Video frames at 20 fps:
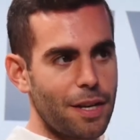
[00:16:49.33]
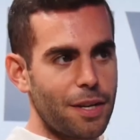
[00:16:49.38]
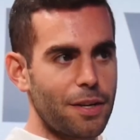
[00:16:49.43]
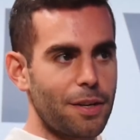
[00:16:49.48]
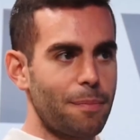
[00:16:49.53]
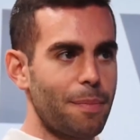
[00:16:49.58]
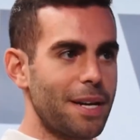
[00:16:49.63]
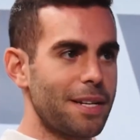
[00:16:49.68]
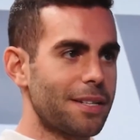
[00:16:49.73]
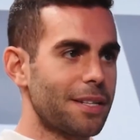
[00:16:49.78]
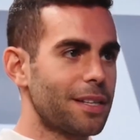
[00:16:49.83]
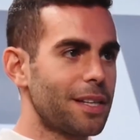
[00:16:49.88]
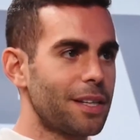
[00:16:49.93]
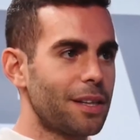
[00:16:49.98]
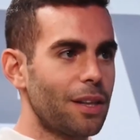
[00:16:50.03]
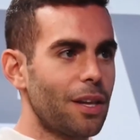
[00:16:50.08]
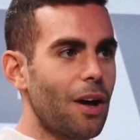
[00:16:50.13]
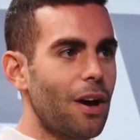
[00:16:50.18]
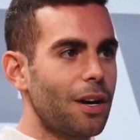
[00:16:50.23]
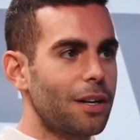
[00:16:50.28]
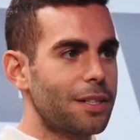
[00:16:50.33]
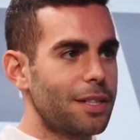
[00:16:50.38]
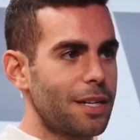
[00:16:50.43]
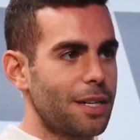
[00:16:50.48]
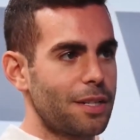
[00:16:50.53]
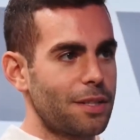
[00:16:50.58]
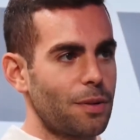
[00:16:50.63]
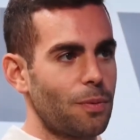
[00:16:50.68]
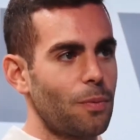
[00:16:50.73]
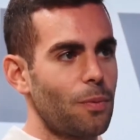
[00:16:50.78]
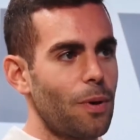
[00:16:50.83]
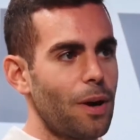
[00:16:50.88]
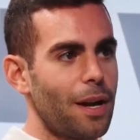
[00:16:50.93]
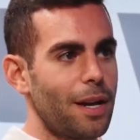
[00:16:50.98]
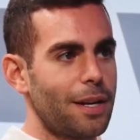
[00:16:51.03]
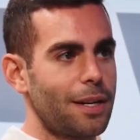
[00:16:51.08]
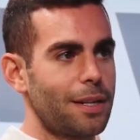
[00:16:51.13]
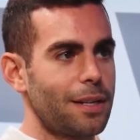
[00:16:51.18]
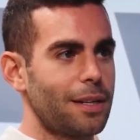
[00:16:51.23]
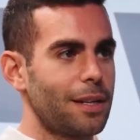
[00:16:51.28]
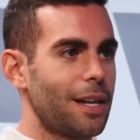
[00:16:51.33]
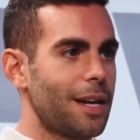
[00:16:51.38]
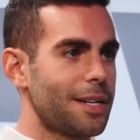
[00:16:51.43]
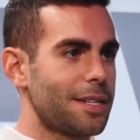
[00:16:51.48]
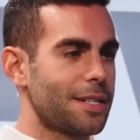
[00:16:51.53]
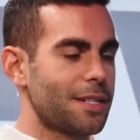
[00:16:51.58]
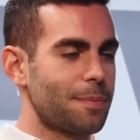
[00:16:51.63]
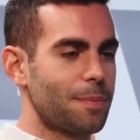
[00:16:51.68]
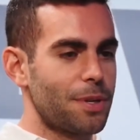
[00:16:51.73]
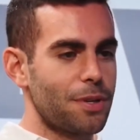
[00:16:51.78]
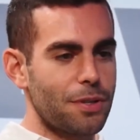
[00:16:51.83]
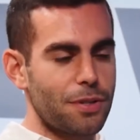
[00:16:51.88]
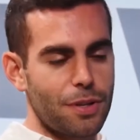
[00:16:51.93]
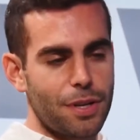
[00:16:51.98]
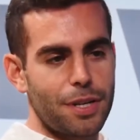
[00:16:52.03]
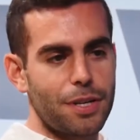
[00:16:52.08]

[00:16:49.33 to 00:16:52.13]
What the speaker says: you're basically locked into one licensed producer,